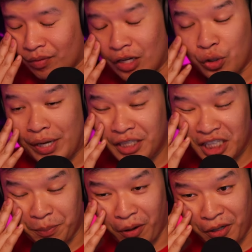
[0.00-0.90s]
The
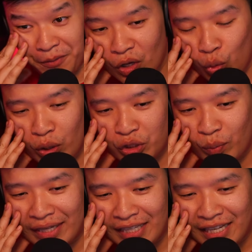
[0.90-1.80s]
craziest part was
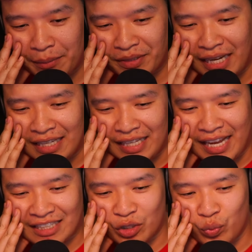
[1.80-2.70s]
when he kept saying that he
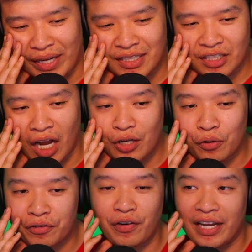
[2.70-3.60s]
has a racist
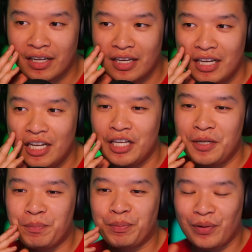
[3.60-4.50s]
Uncle Frank.
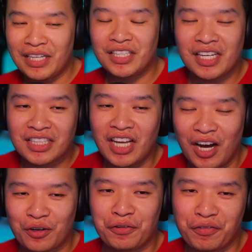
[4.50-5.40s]
He brings in his
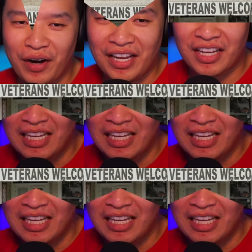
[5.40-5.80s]
Uncle Frank,